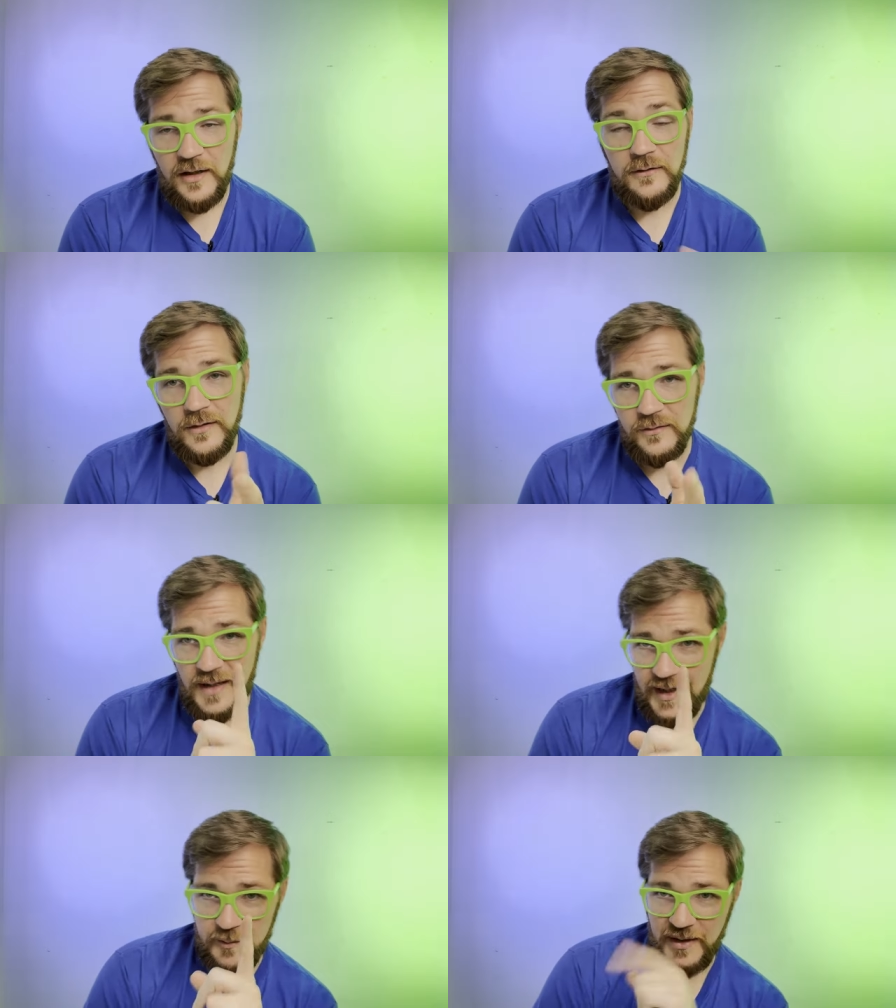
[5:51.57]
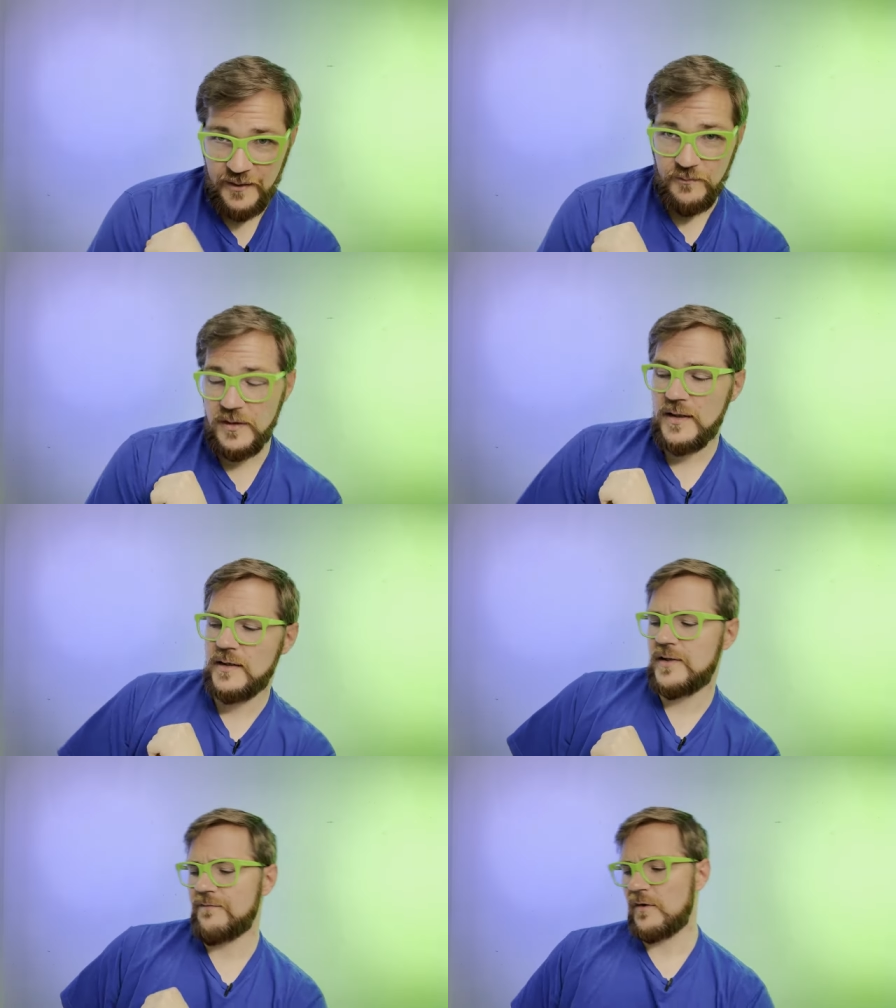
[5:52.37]
Low light, by the way,
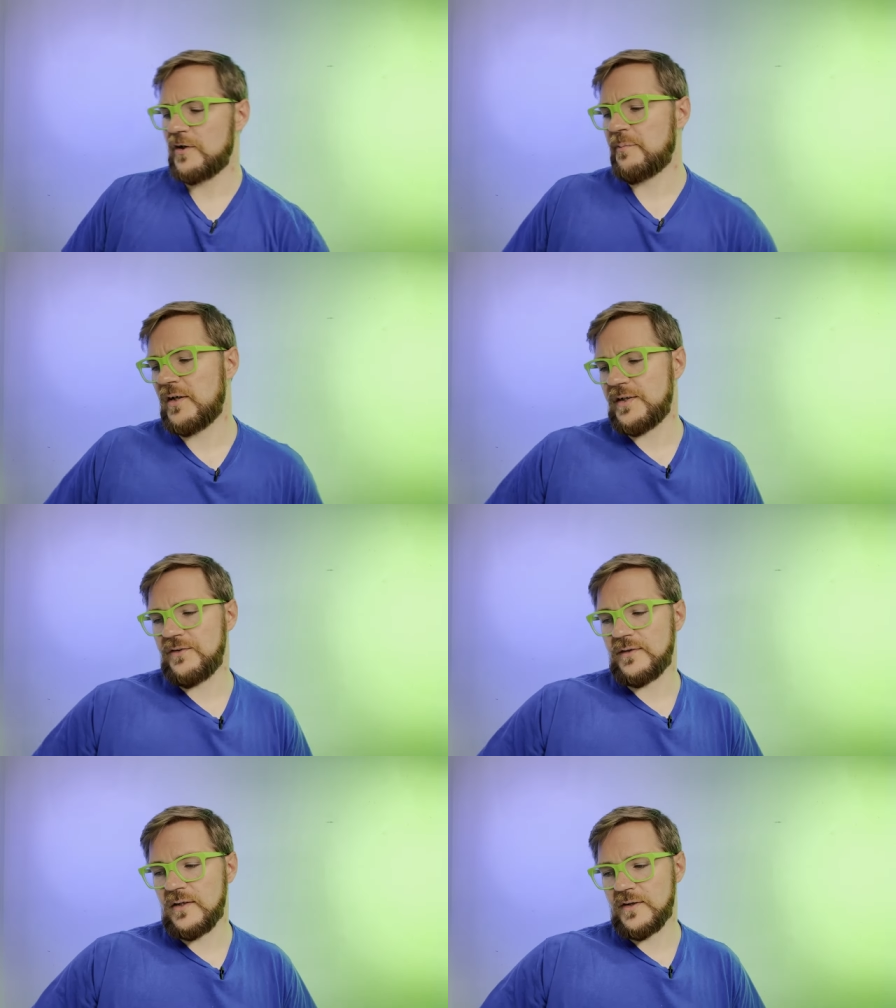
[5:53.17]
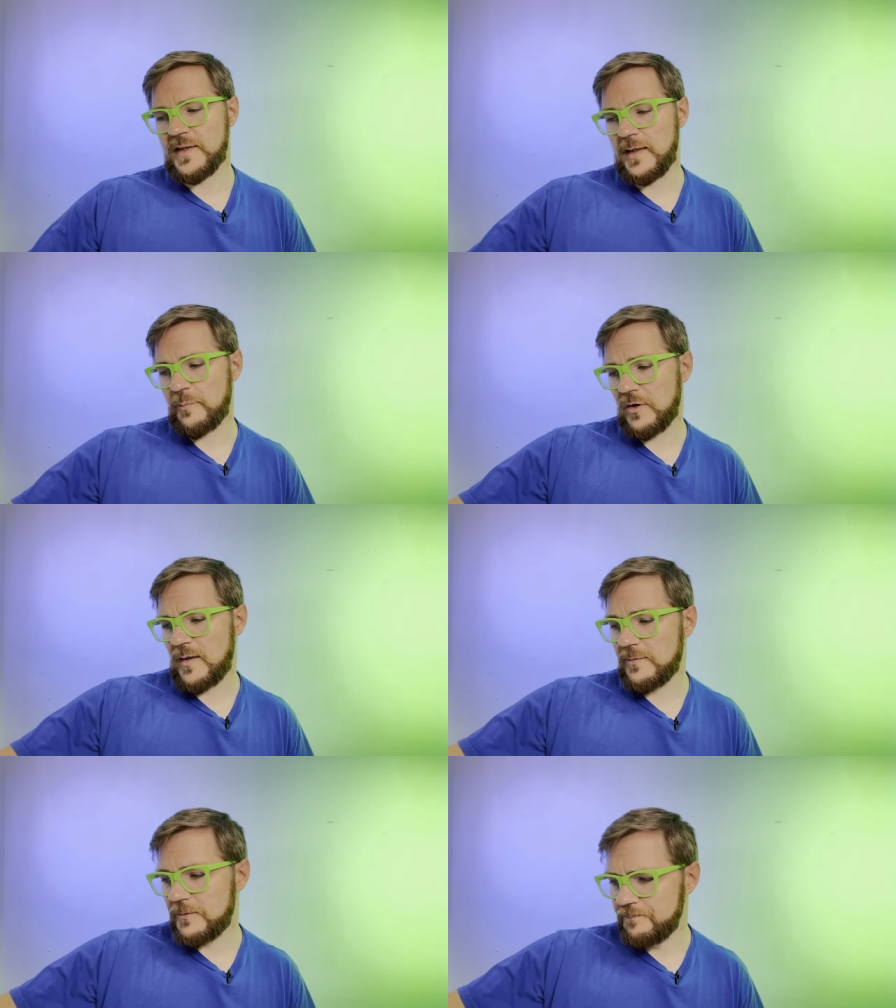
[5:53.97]
is the first place you'll notice that
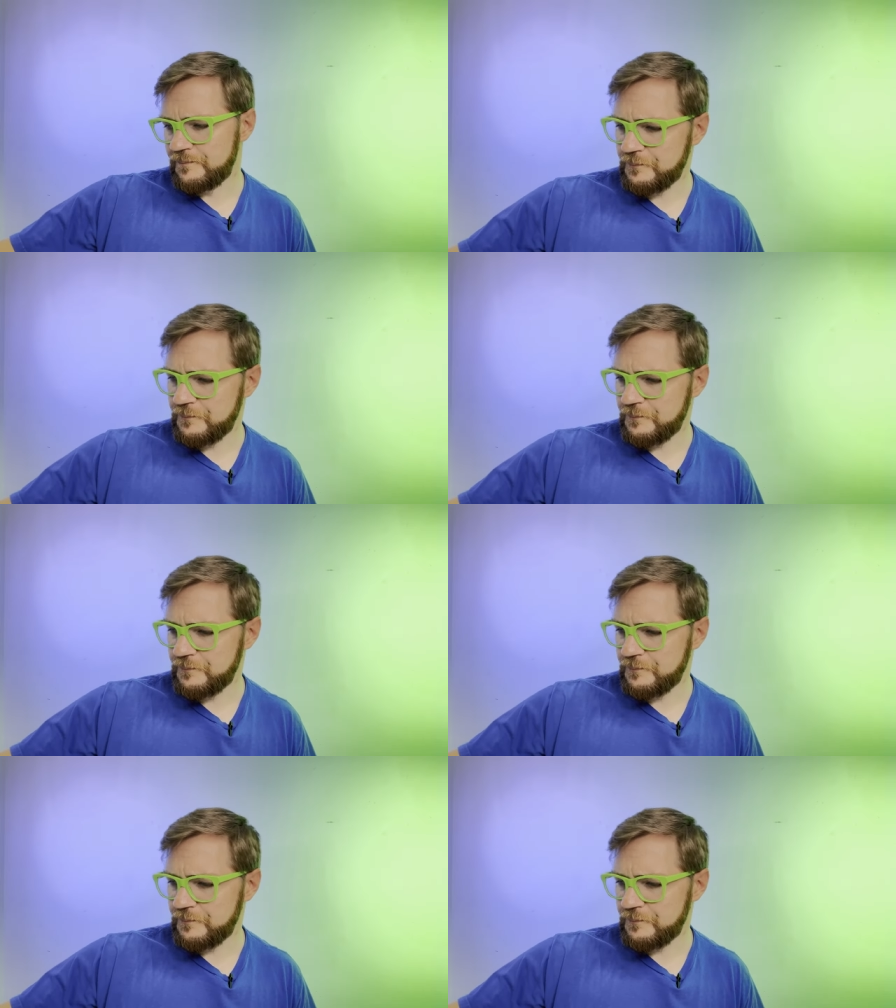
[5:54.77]
problem.